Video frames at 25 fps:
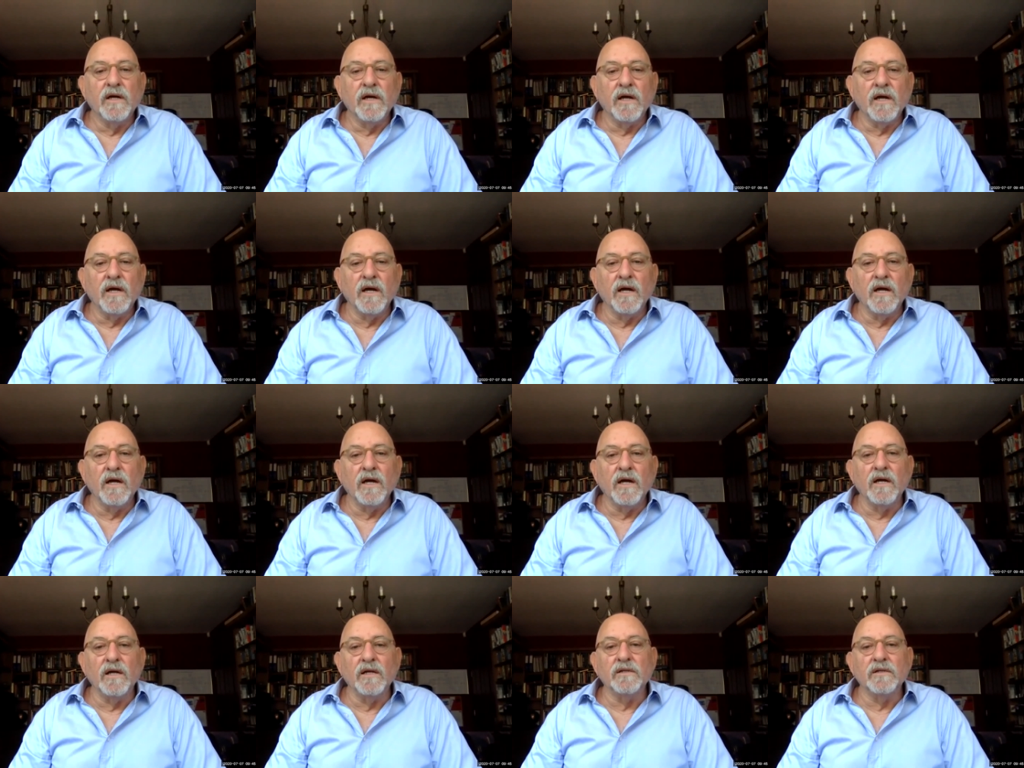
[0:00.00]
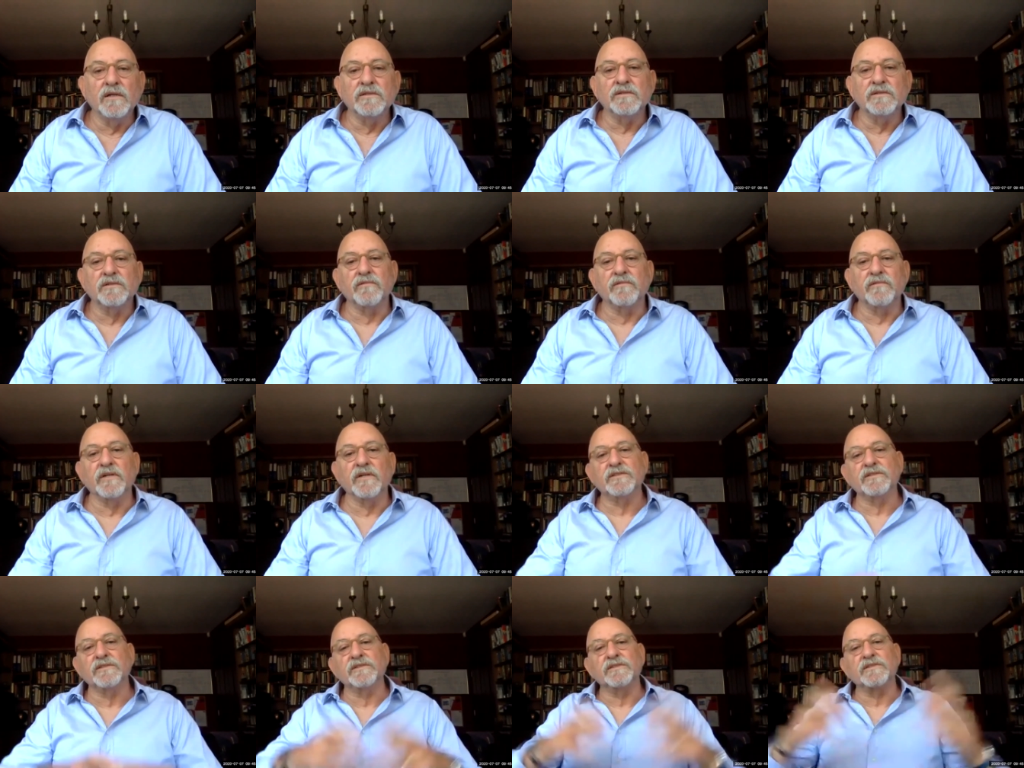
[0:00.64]
and the
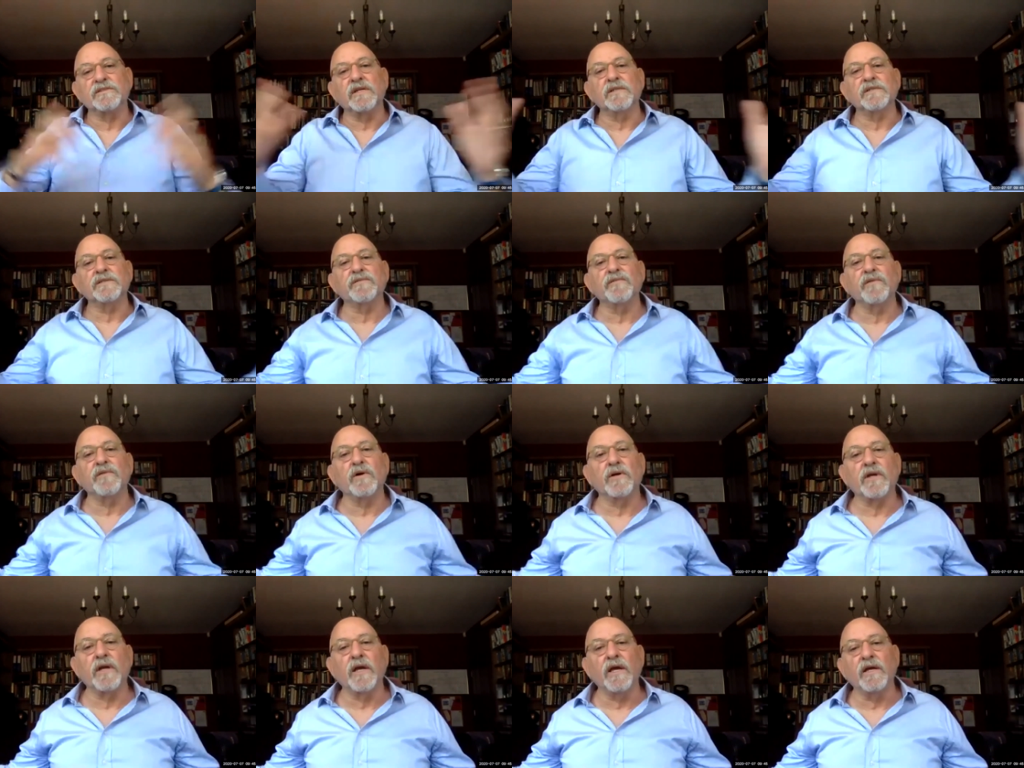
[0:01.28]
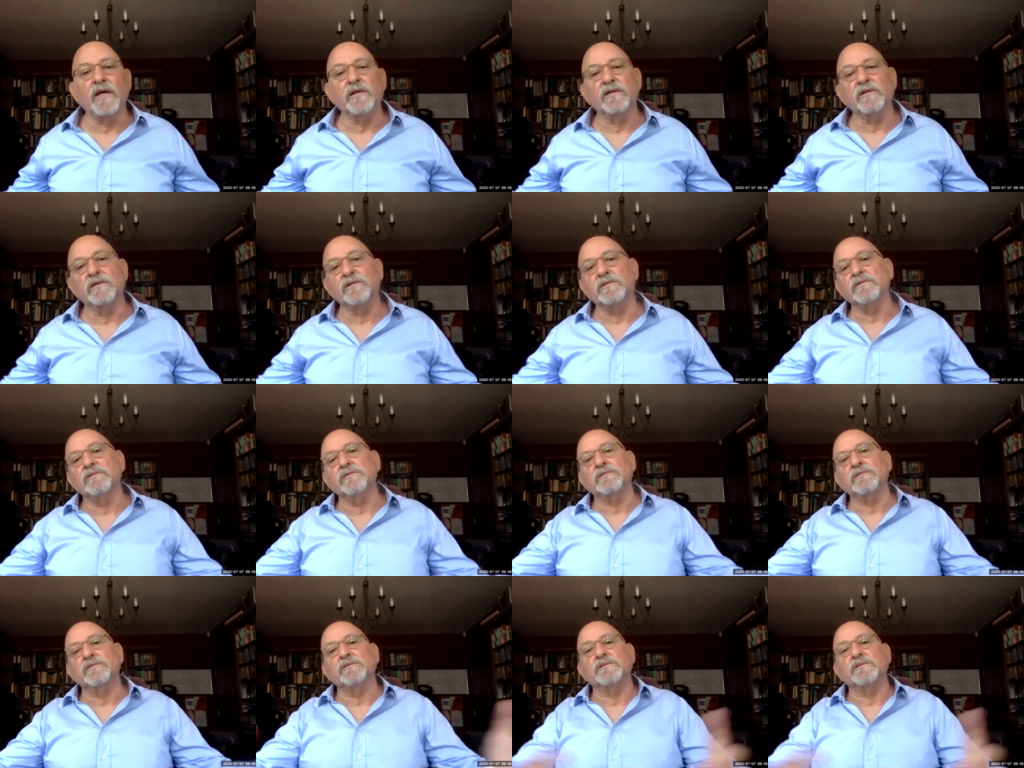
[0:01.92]
rest of the tenants flock in
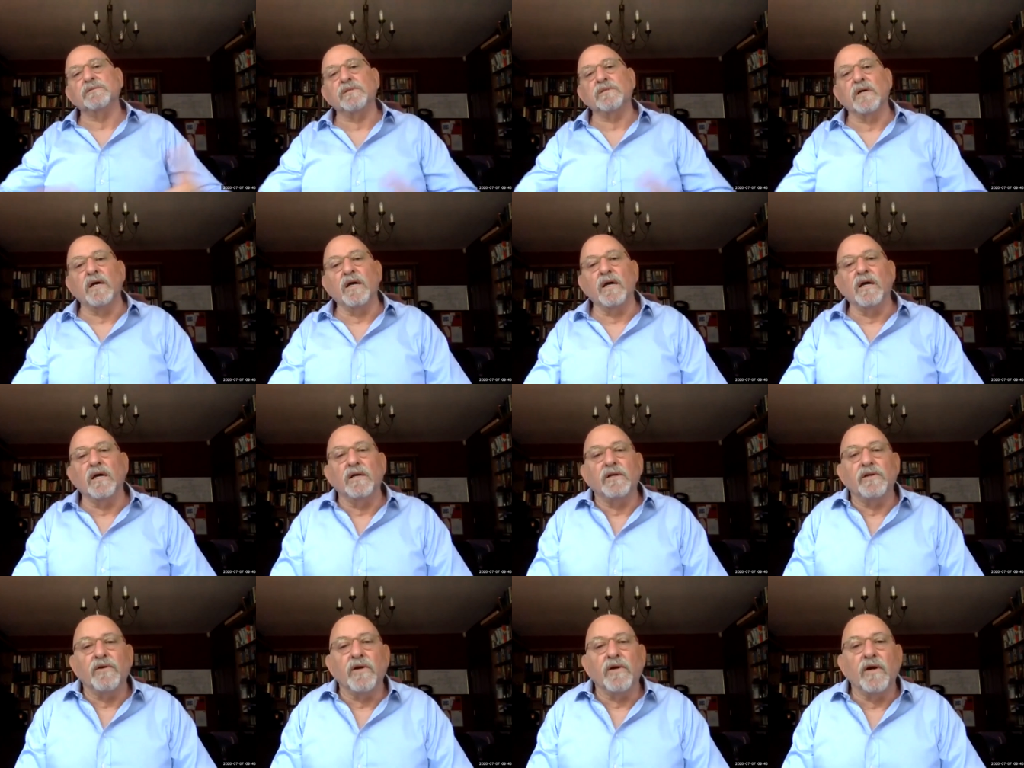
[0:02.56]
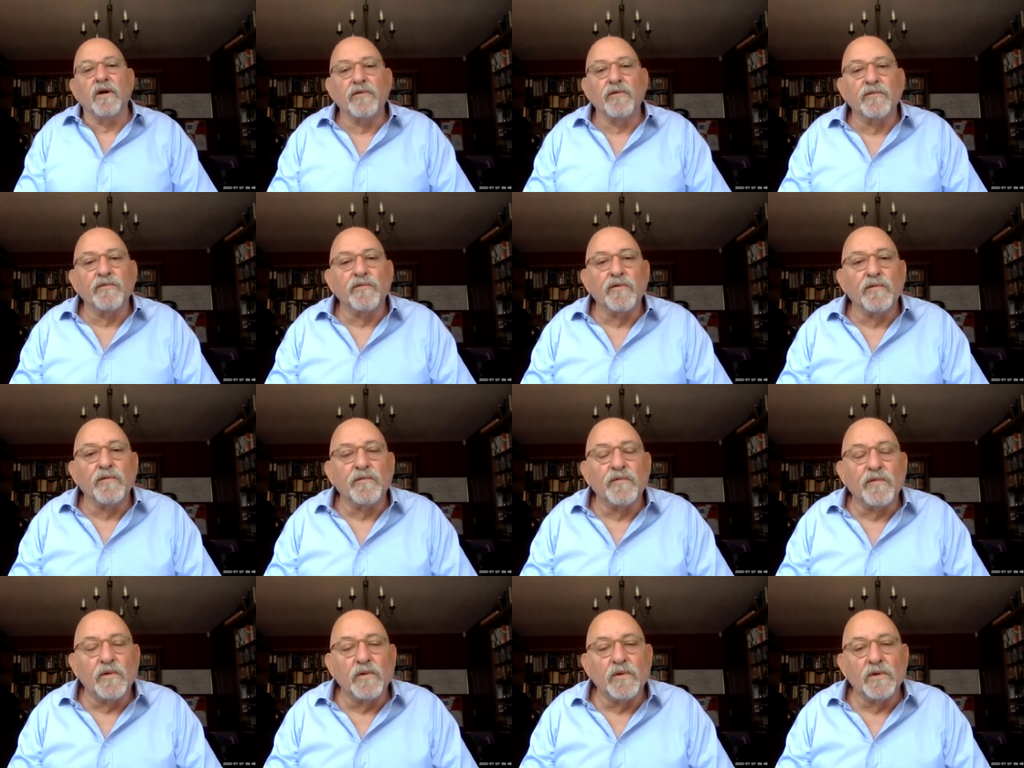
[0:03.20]
and you have your
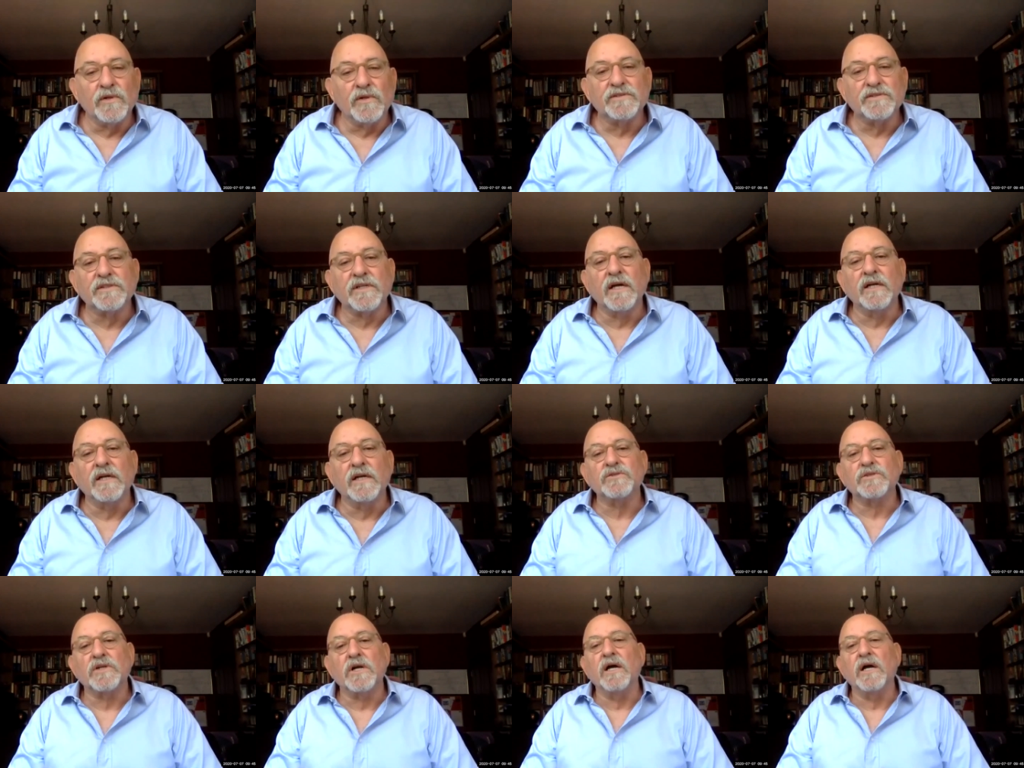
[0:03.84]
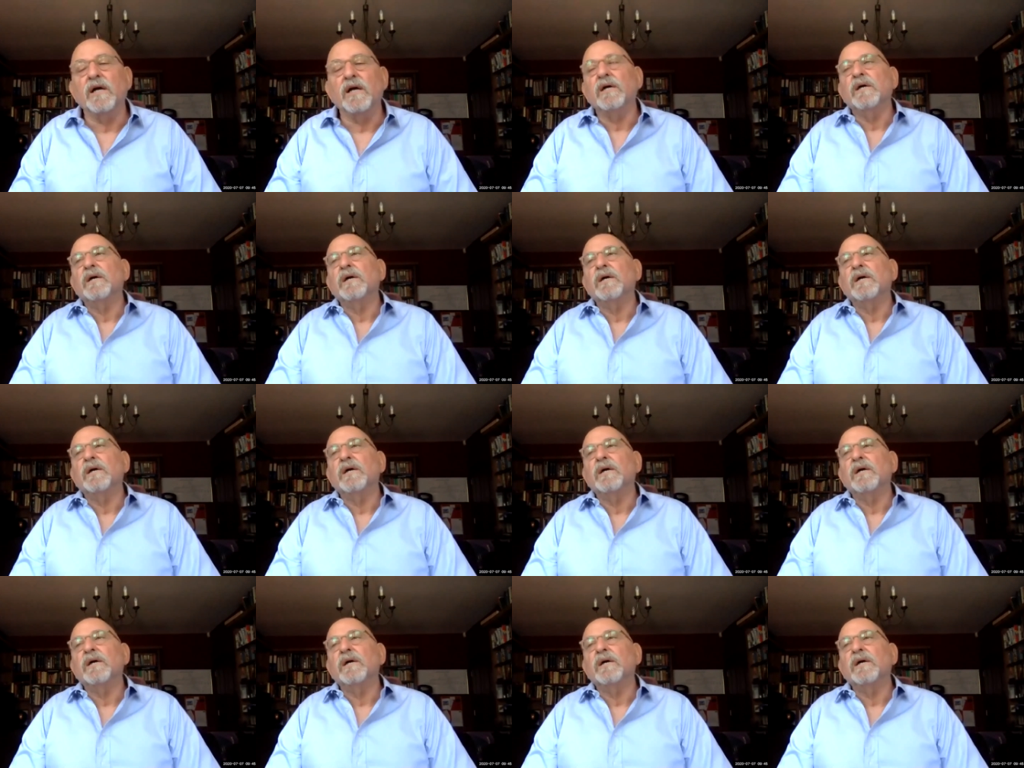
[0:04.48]
footfall, etc.